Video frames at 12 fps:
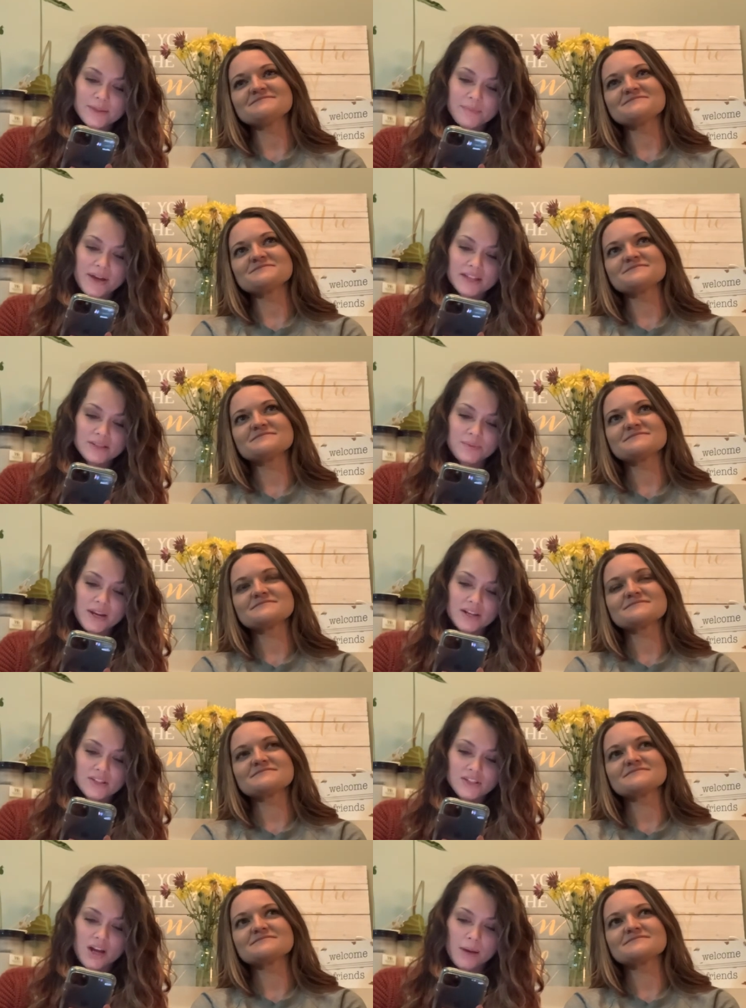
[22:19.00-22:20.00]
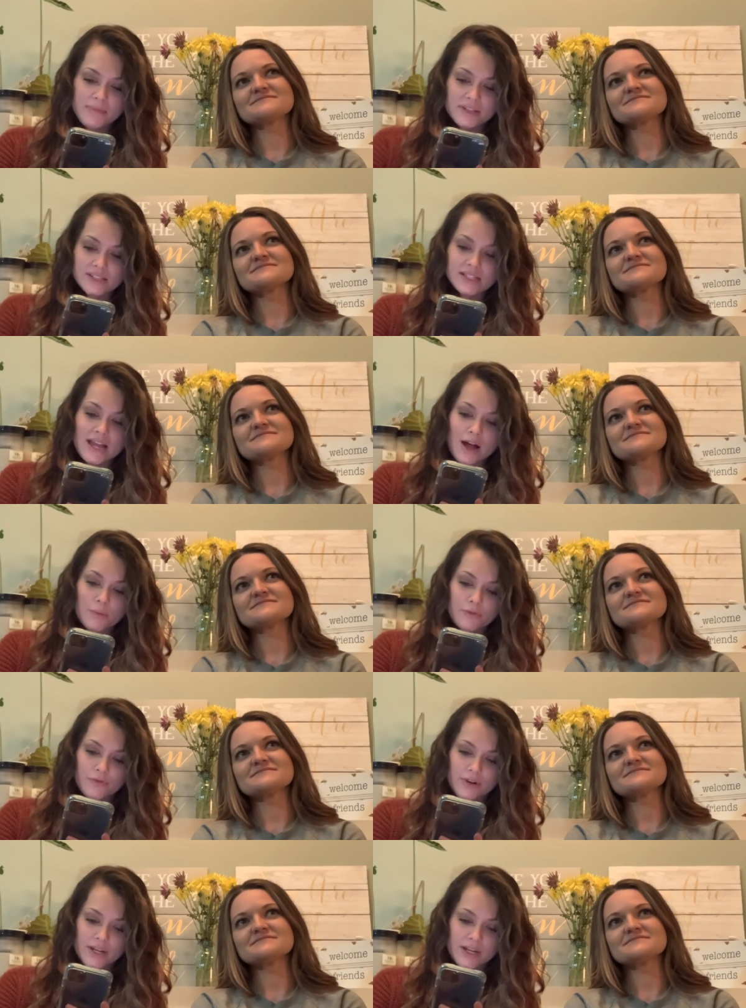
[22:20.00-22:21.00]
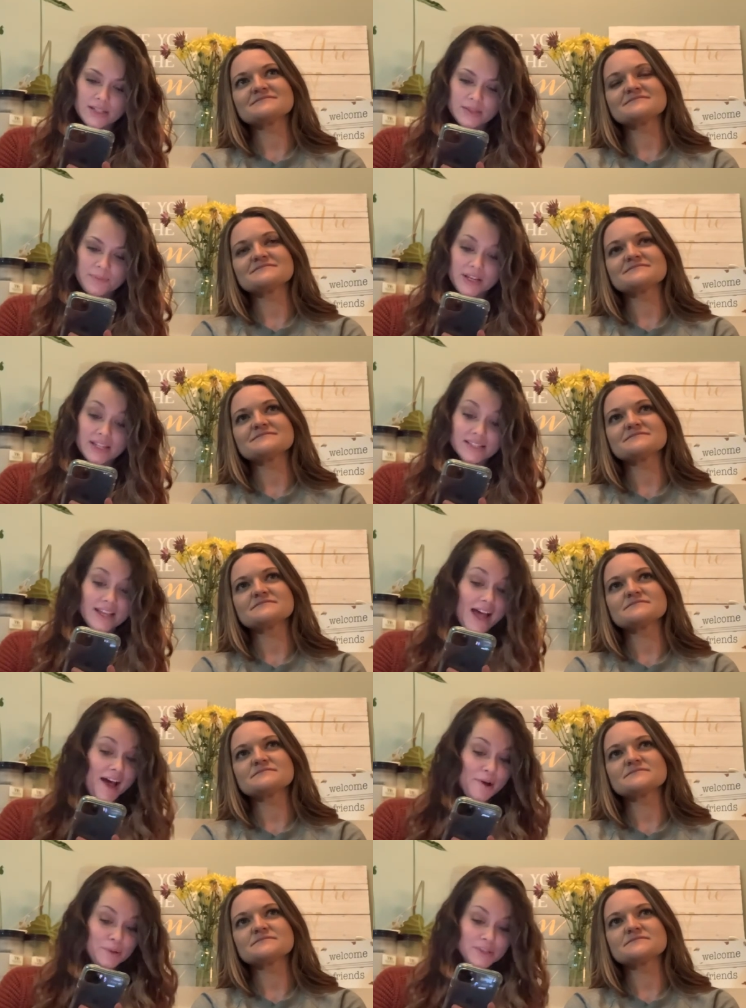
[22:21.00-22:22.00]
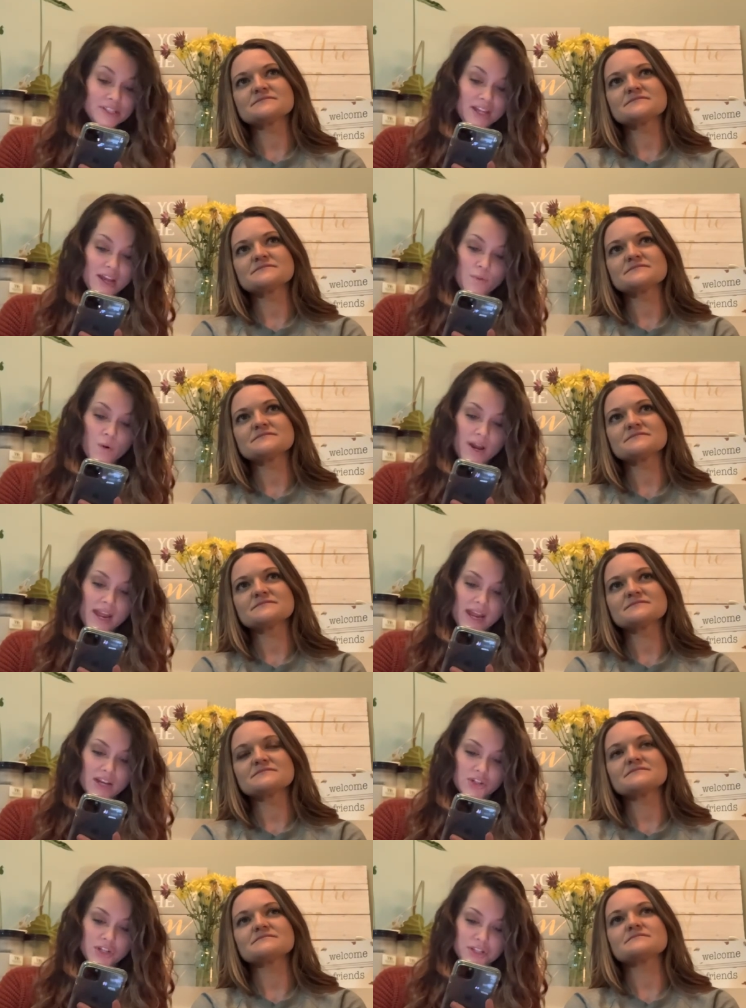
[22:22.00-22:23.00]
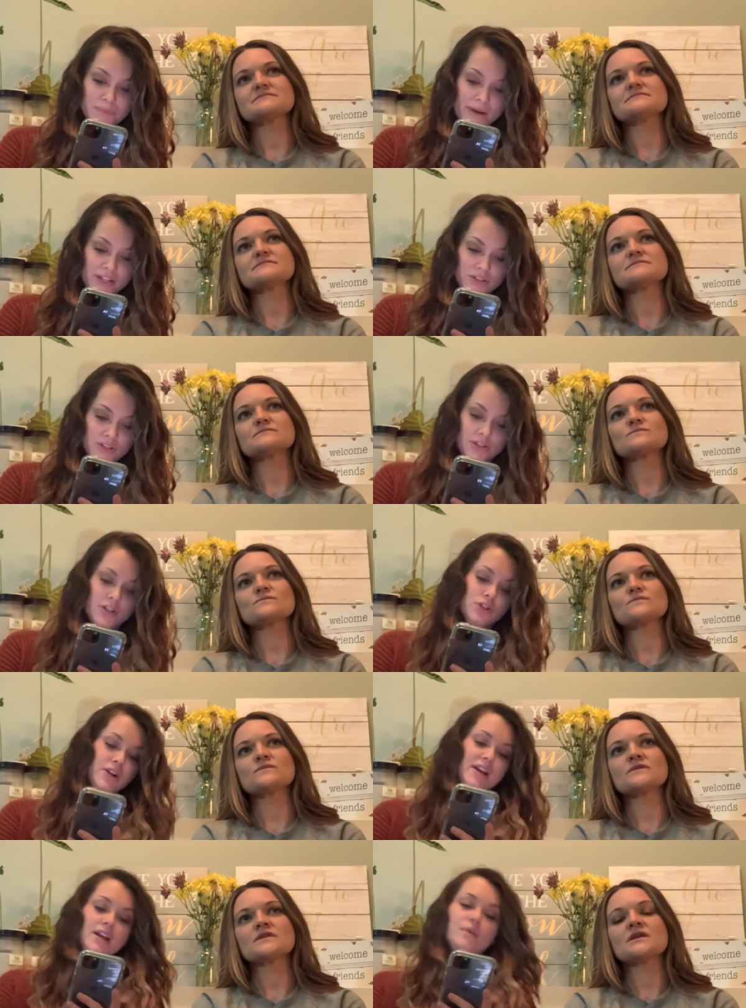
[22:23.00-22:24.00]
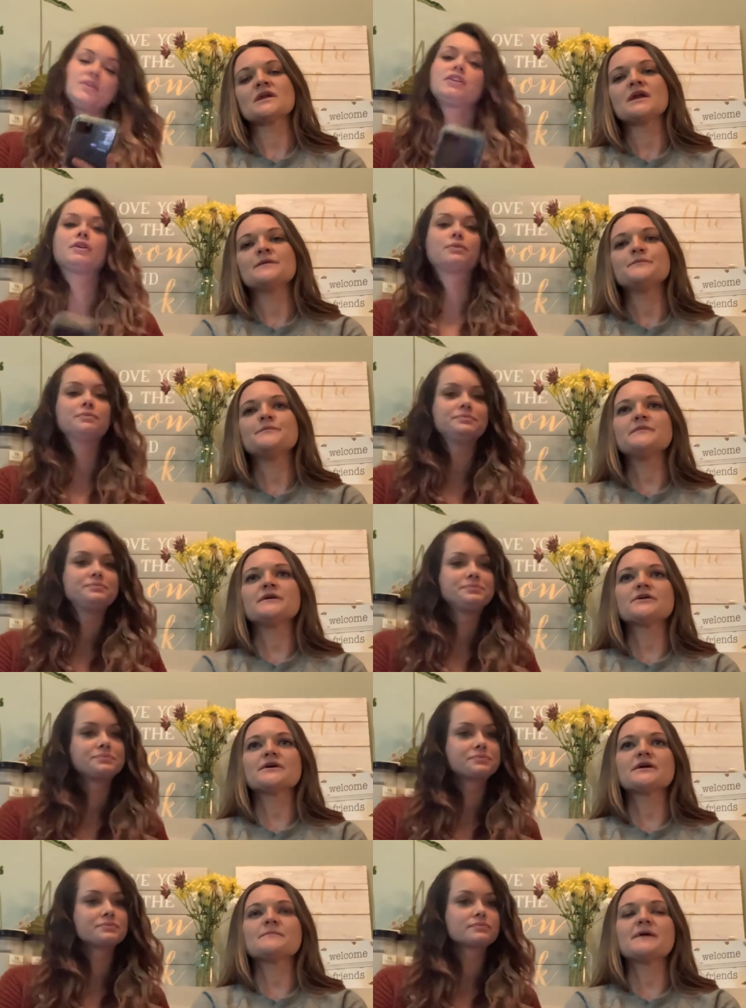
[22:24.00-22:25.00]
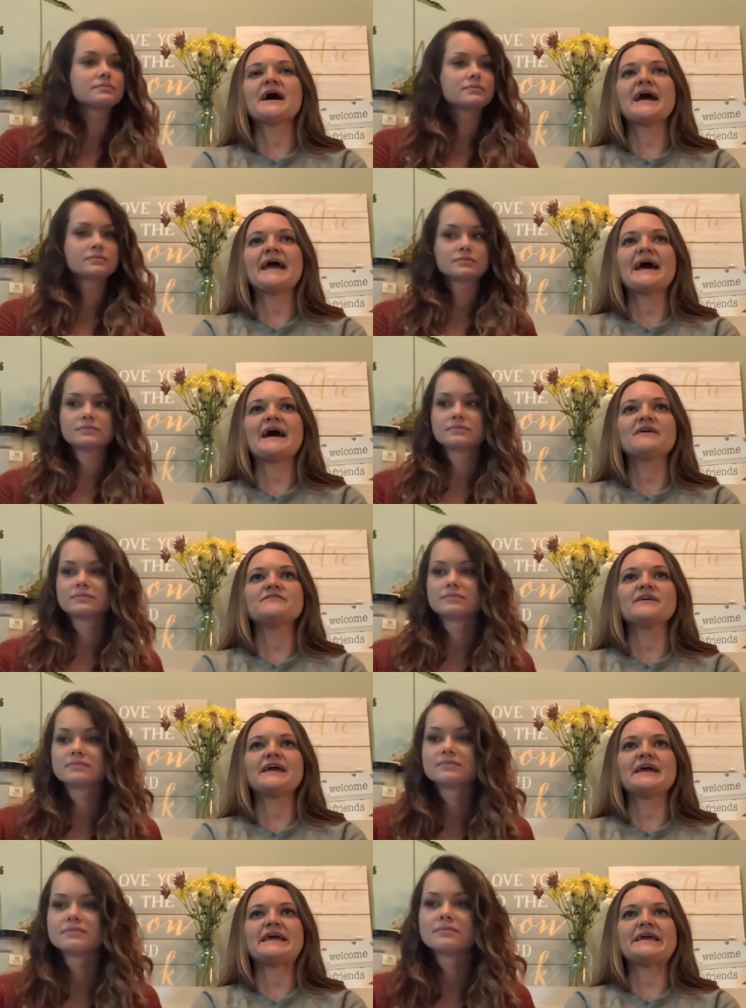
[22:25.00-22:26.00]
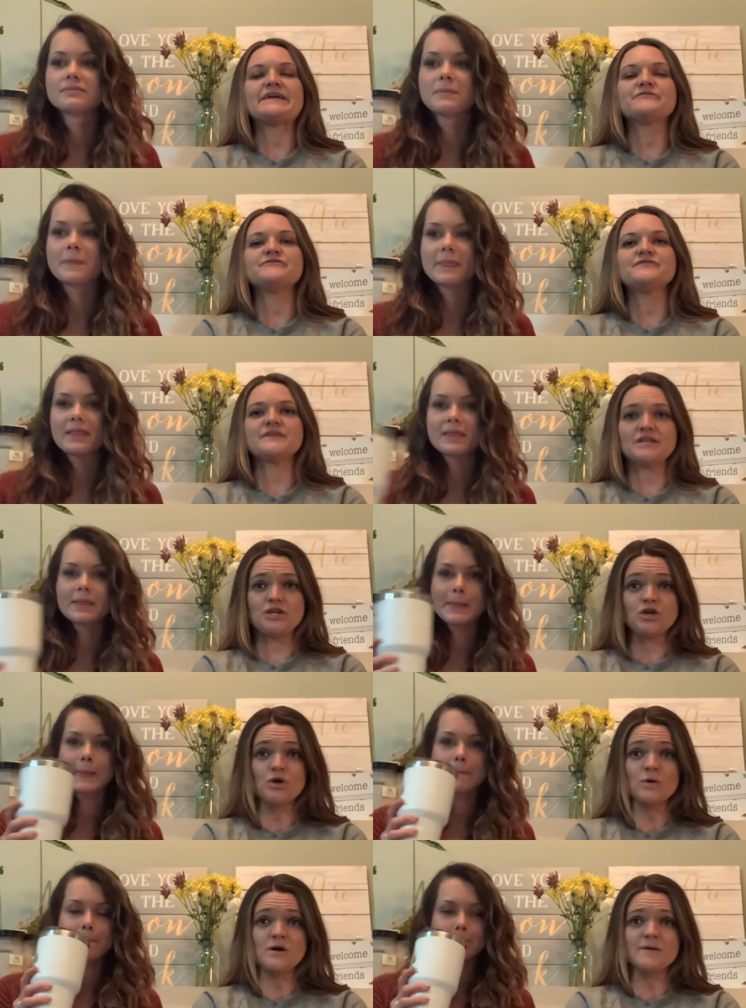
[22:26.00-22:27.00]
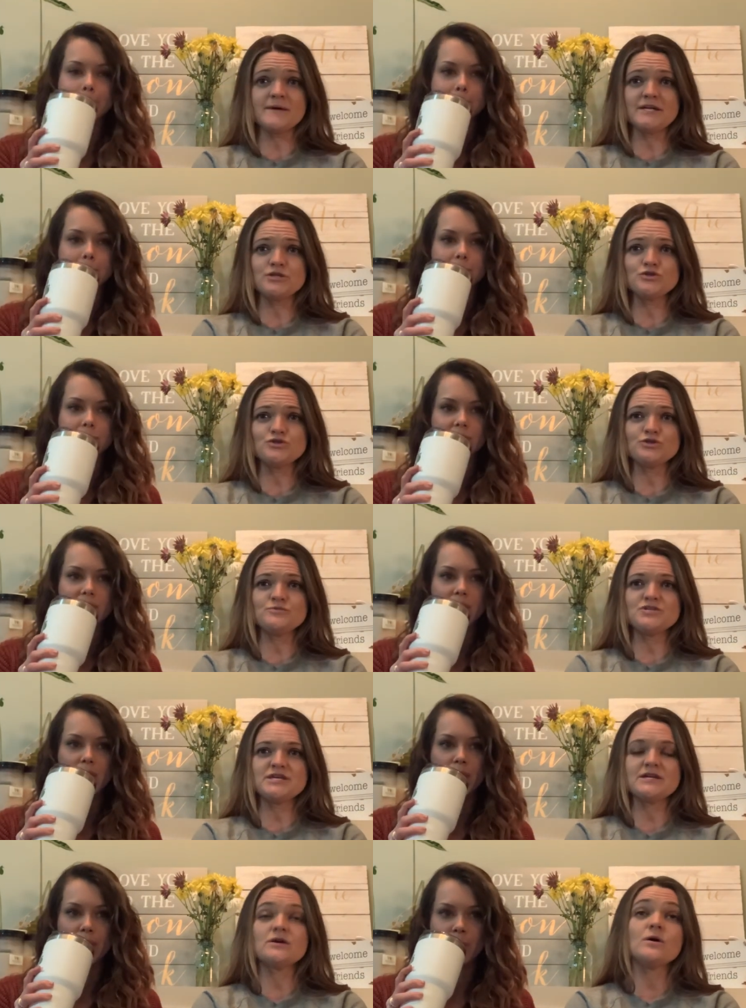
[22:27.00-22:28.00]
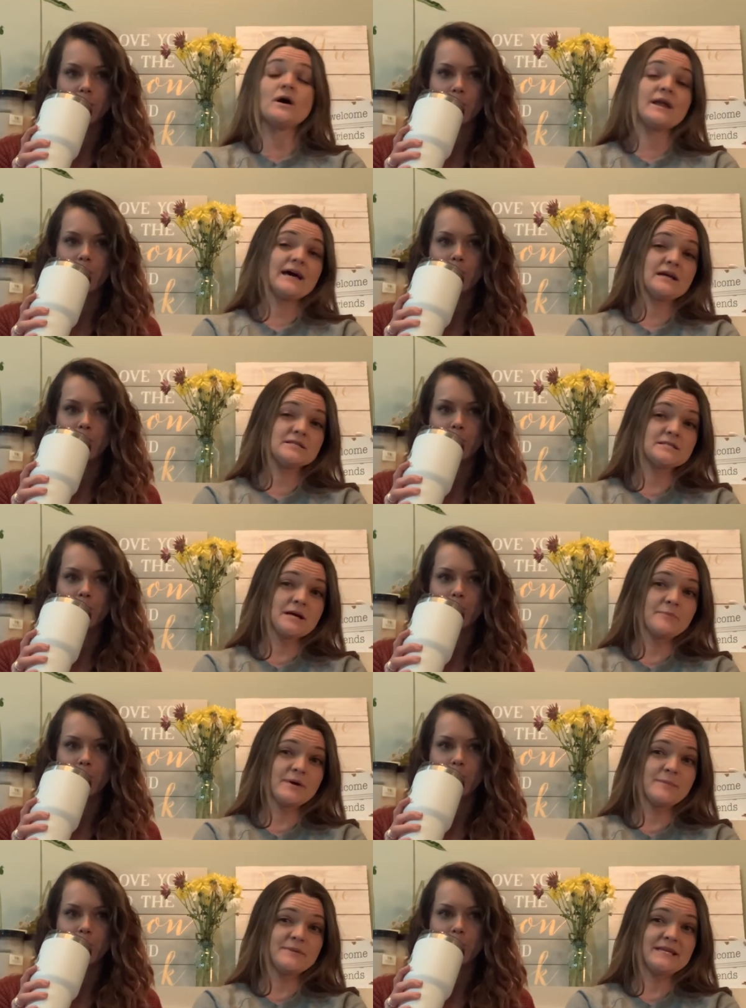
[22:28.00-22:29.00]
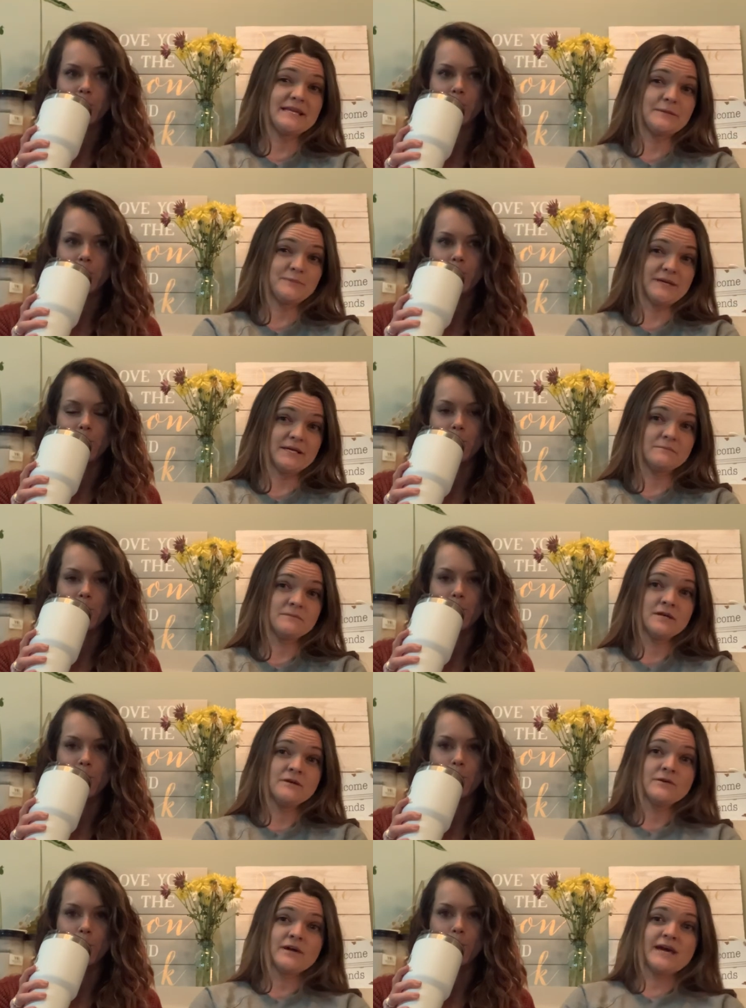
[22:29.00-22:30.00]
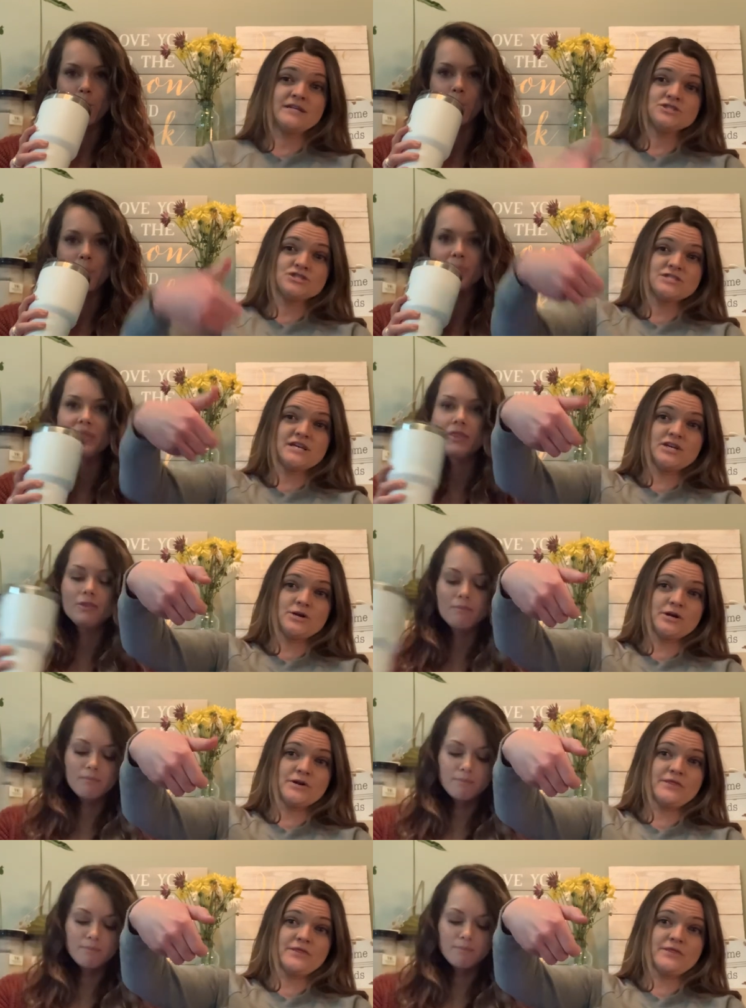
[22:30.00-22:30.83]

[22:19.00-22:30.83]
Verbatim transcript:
Speaker 1: best way to stop this now before he gets big as a house? And what age is best to start training with you? Miriam,
Speaker 2: I have a video on my YouTube channel on how to stop puppy nipping. Okay, so you take your